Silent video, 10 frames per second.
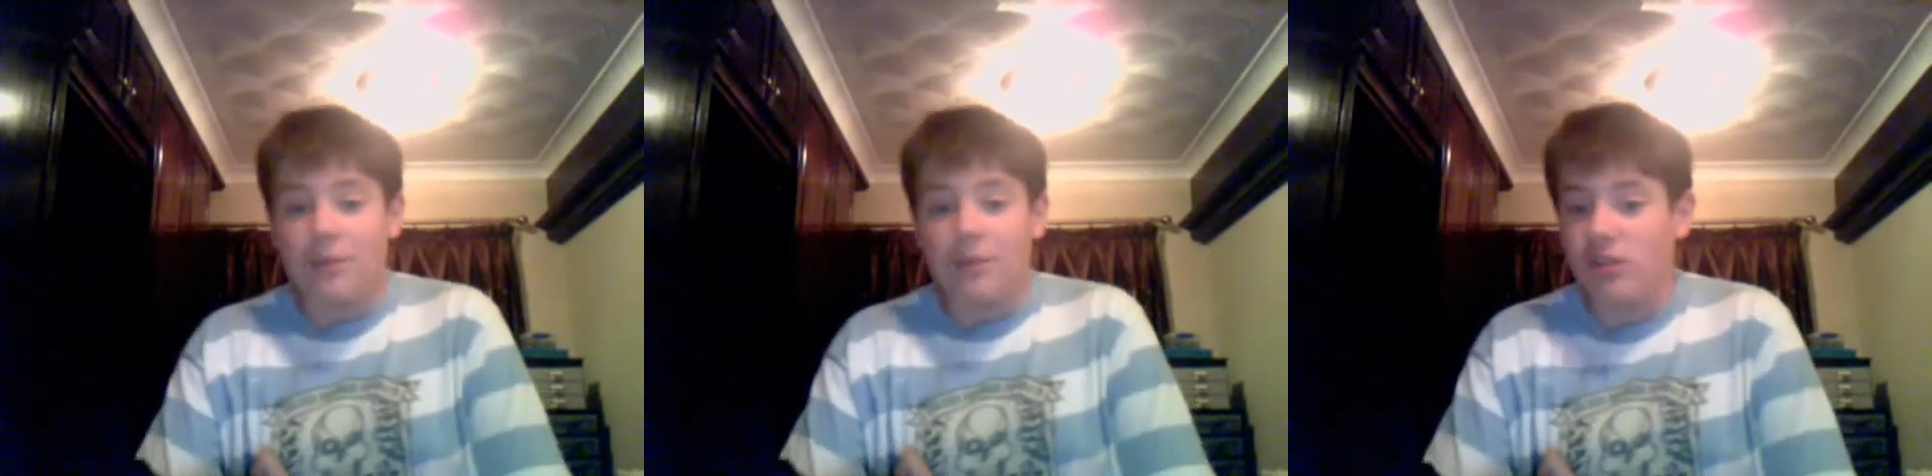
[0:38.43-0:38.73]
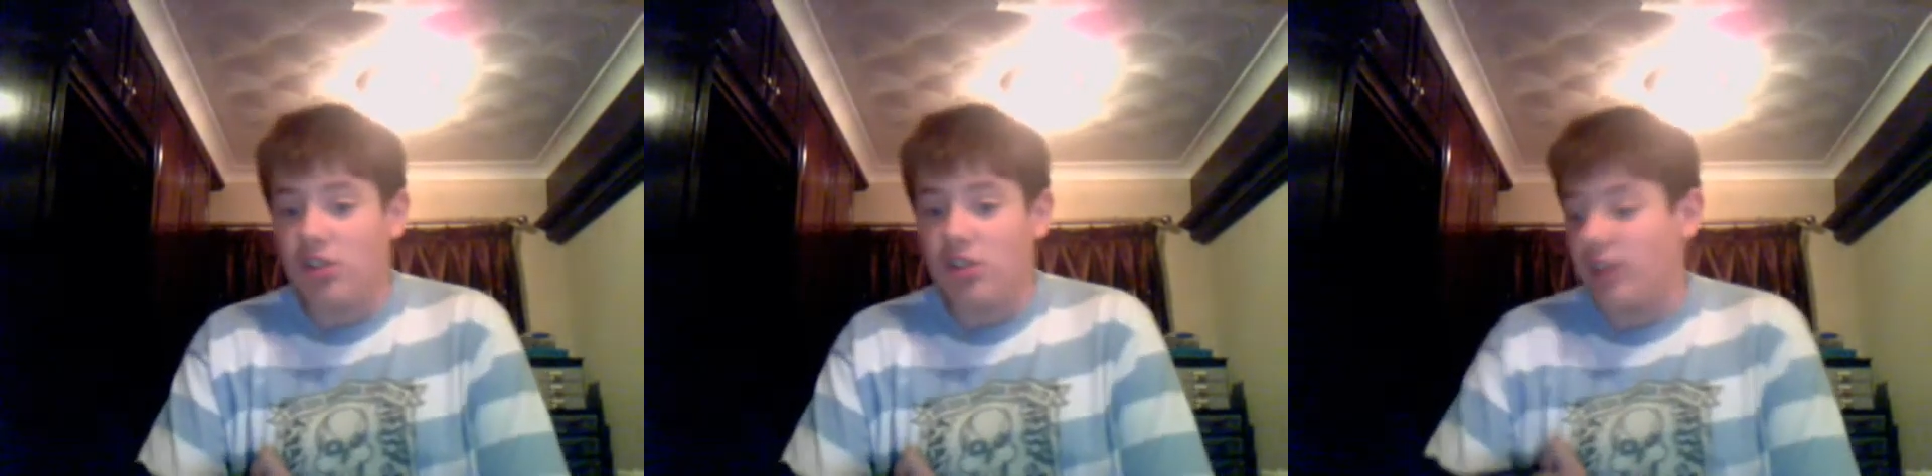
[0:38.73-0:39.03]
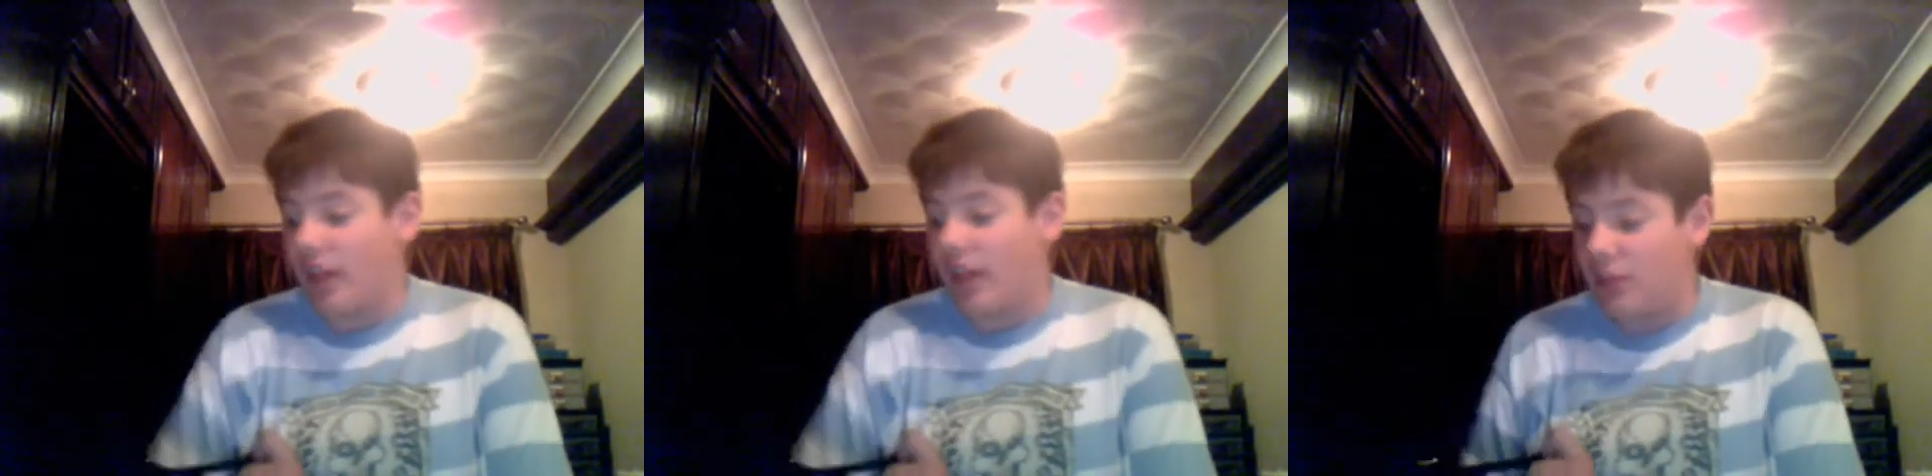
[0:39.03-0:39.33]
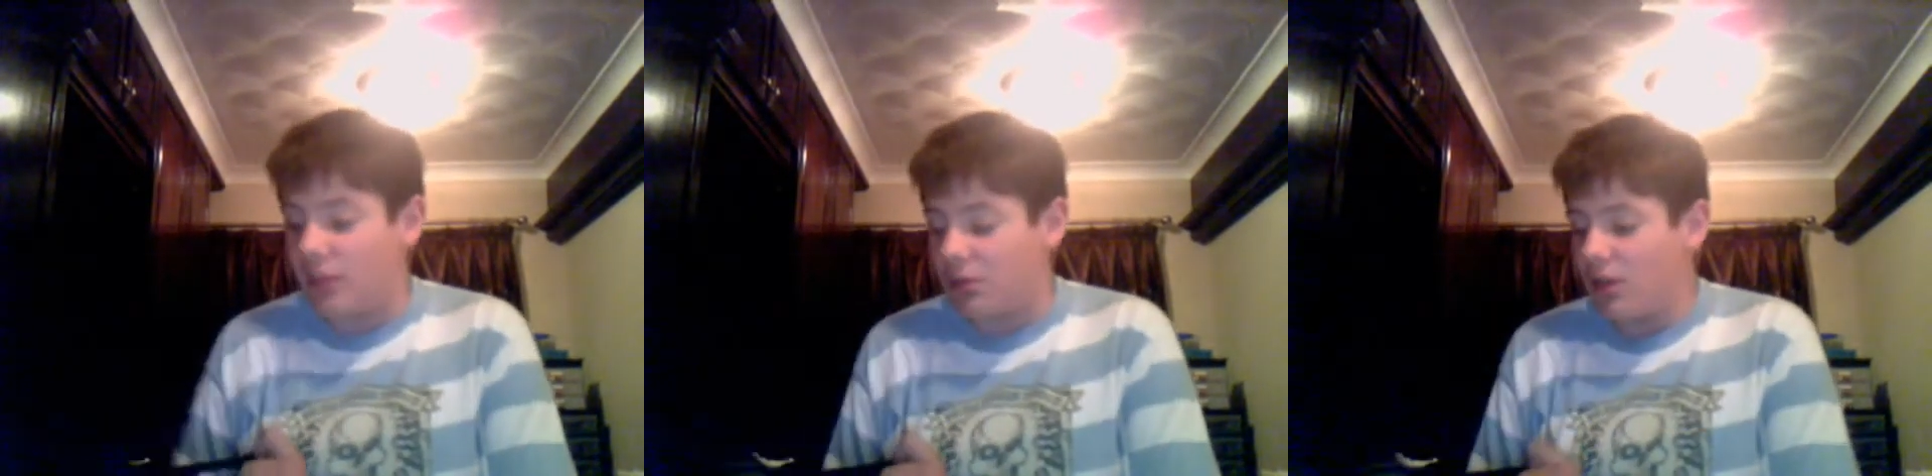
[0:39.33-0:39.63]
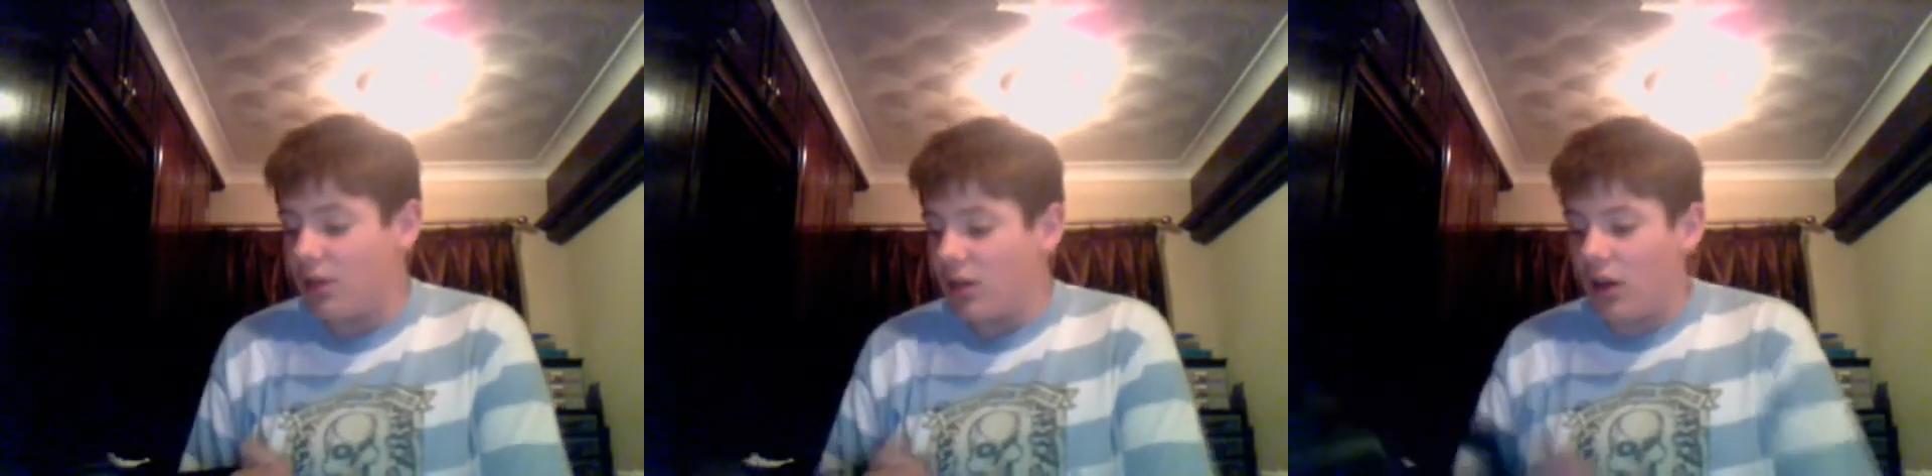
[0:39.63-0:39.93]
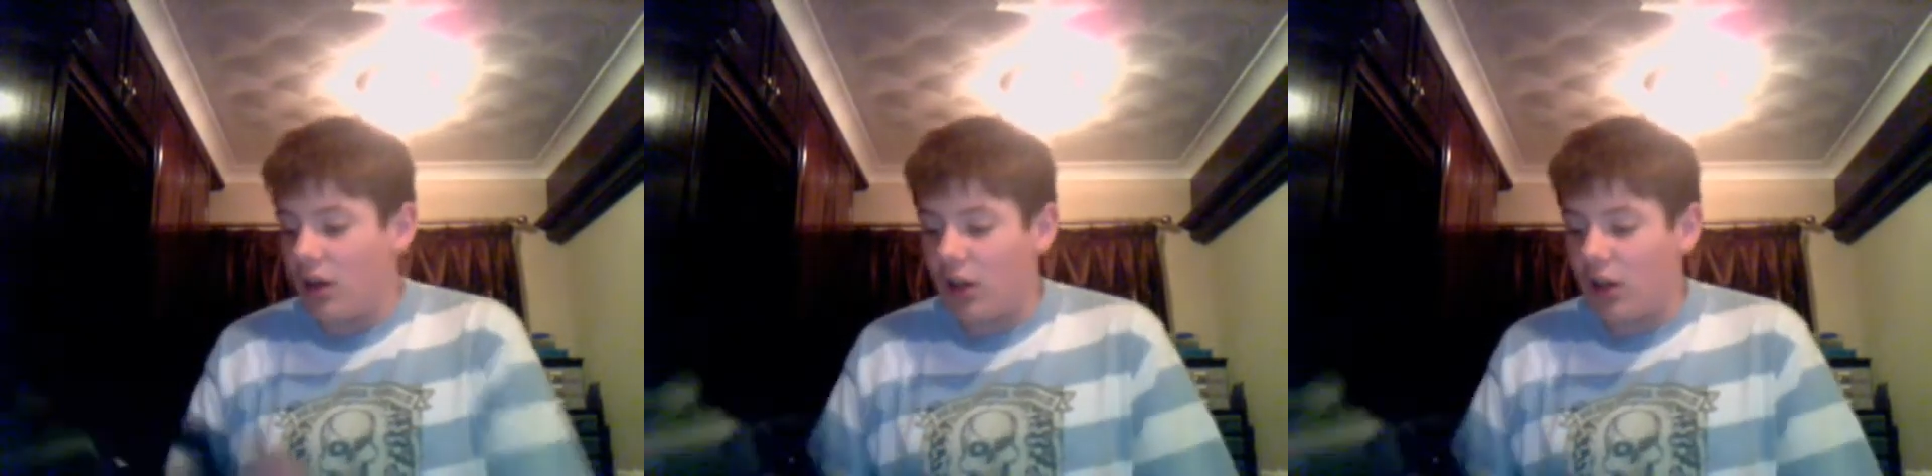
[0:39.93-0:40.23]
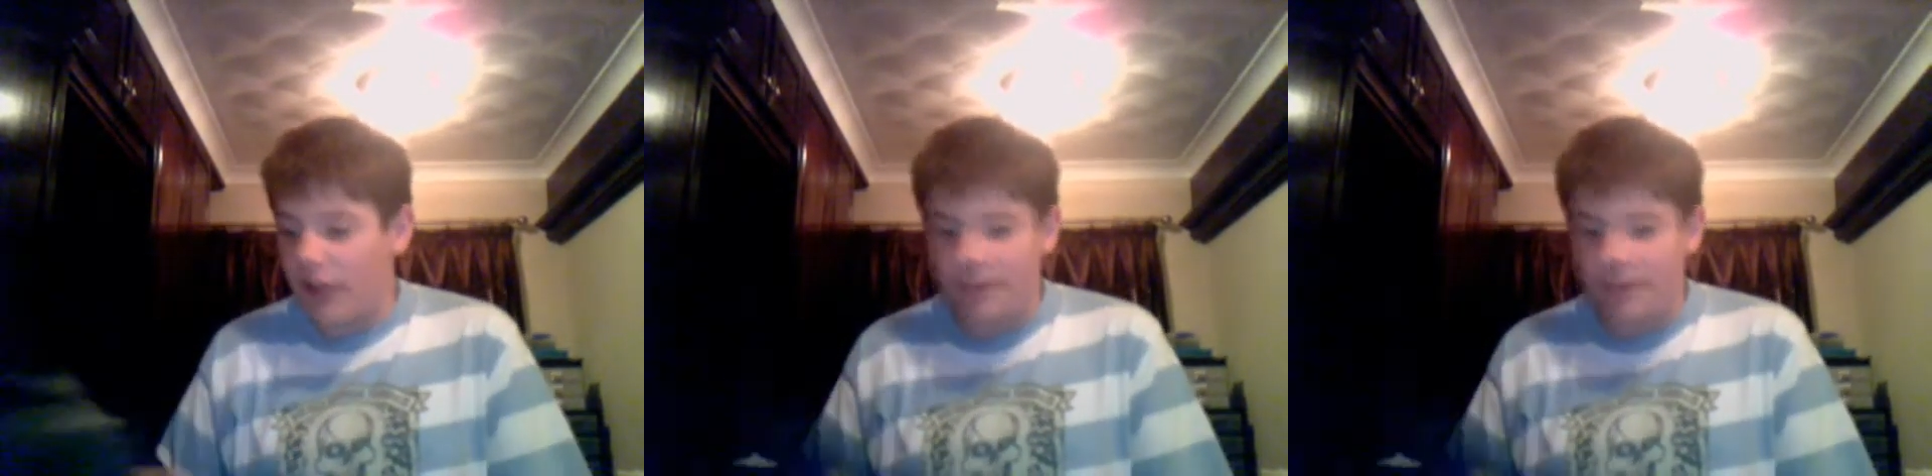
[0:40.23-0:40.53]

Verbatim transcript: just for shooting cans, but I like it.